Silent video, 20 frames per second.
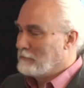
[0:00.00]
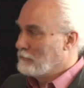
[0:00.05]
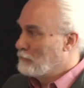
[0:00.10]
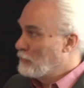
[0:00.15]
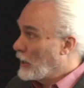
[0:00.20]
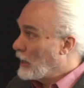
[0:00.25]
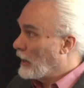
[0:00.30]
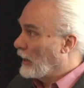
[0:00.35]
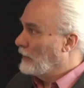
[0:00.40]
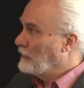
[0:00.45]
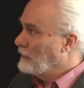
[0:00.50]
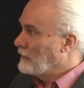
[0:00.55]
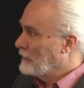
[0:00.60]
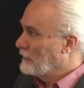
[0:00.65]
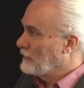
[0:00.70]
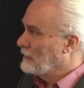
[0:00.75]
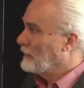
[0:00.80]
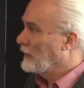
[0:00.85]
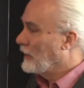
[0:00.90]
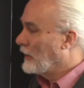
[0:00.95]
But
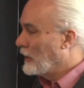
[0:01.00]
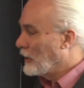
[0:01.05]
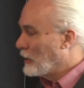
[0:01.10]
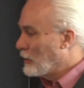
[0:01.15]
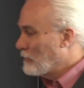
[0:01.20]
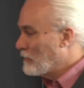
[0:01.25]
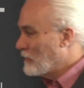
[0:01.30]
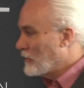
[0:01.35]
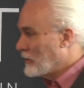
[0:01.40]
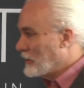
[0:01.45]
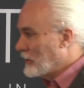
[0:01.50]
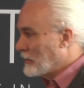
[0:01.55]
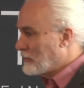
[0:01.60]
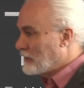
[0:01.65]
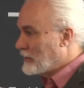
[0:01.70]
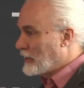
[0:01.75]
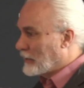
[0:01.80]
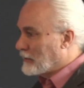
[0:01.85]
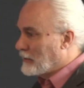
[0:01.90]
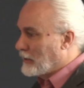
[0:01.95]
this
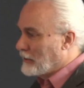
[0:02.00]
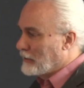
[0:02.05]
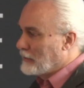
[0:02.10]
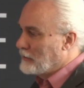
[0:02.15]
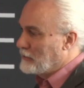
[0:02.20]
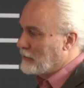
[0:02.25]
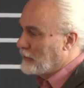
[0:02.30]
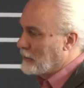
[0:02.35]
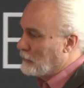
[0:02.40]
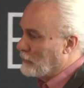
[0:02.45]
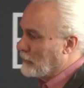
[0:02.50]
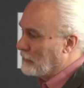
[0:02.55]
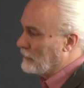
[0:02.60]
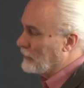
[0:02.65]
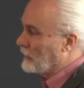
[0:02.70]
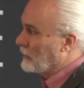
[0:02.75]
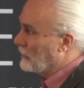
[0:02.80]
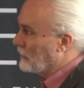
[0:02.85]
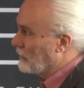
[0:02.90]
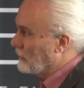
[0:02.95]
technology that we've
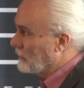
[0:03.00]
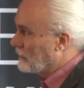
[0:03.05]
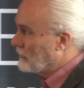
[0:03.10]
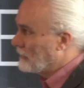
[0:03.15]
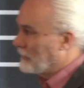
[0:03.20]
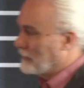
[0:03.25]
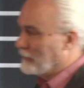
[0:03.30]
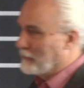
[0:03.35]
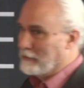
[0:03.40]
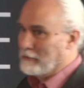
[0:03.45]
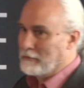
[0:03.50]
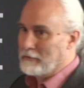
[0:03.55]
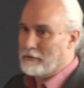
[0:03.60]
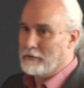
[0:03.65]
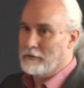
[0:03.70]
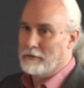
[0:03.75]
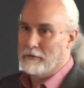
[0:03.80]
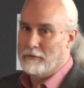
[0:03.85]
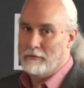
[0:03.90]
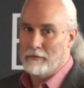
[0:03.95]
used
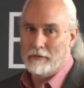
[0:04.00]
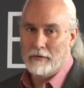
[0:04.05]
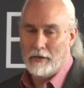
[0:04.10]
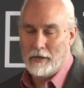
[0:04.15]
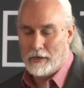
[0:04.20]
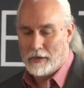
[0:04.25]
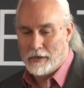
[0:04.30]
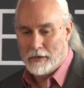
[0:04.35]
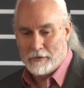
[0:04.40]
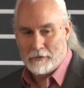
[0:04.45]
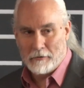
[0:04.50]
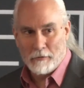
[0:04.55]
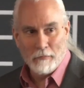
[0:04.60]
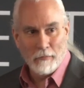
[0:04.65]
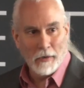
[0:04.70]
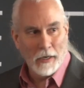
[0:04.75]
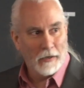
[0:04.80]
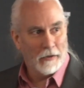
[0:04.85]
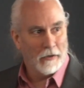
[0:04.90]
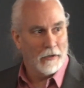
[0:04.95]
to
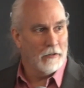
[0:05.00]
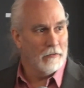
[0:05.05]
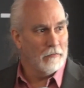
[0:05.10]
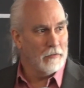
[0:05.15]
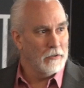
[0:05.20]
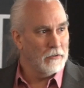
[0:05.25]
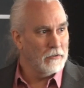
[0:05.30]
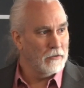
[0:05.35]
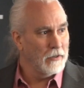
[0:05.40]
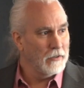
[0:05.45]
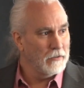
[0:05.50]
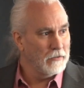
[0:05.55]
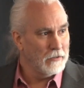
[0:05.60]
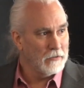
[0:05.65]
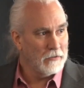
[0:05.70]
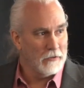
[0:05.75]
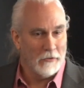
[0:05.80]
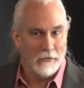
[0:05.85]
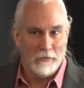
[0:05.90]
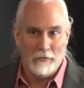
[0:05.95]
make all of these
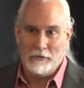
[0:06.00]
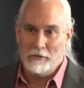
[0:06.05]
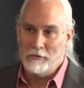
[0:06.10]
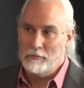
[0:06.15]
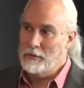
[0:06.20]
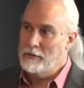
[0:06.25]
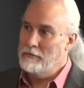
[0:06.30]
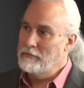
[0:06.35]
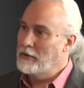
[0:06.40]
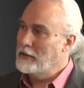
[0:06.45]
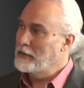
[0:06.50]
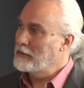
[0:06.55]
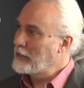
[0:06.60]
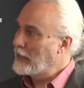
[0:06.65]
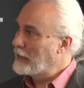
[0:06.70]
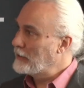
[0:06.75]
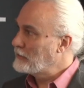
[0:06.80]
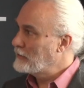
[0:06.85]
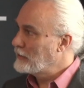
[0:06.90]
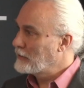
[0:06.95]
transistors, which has been
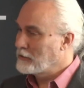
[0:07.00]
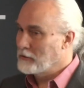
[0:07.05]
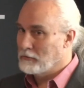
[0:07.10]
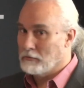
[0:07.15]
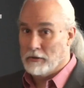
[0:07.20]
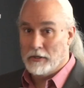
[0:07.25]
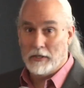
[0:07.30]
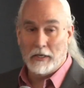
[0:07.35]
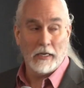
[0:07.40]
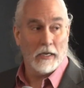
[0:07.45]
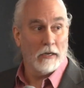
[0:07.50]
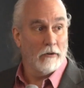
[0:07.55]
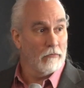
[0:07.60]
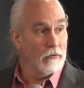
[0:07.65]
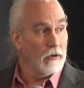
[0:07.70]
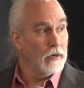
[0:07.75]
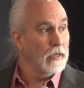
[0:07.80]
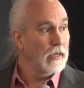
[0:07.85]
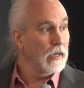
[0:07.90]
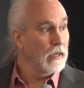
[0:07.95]
fantastic, is really kind of
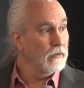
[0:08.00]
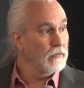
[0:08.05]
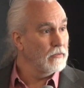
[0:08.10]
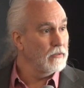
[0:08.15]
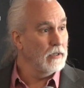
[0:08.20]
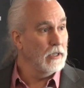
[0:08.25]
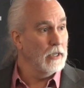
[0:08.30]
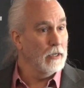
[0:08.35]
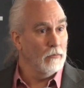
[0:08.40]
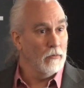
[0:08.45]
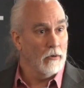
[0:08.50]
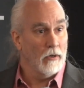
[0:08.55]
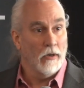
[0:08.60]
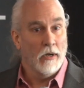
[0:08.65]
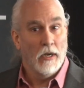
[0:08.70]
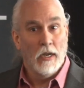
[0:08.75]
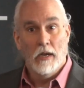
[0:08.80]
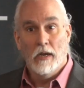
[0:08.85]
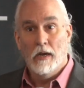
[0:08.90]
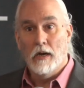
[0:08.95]
running out of steam. We're
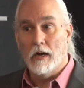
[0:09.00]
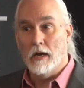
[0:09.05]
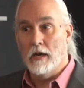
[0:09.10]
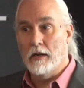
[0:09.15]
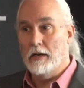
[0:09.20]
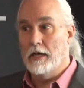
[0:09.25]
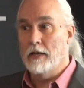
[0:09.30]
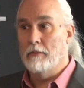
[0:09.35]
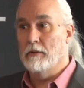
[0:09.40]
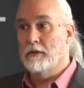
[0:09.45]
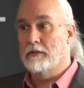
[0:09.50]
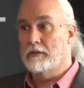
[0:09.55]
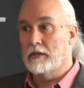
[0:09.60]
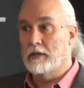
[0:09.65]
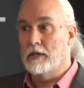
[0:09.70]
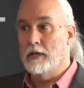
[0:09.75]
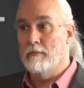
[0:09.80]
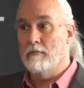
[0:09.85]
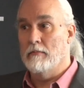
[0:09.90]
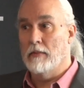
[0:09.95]
unable to
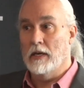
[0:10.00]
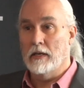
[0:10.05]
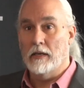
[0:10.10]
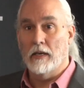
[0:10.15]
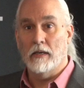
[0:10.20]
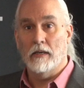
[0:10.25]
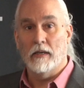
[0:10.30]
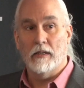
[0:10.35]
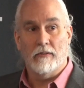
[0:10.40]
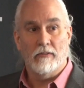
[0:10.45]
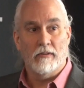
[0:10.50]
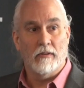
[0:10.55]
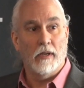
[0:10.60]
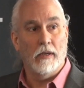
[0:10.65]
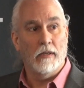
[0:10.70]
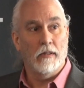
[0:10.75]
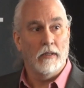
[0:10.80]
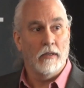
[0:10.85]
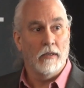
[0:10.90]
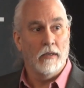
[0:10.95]
keep making it
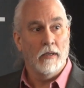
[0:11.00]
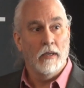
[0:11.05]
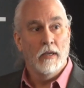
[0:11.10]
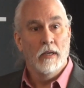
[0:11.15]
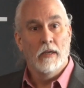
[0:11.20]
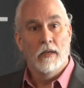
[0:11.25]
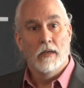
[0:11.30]
slightly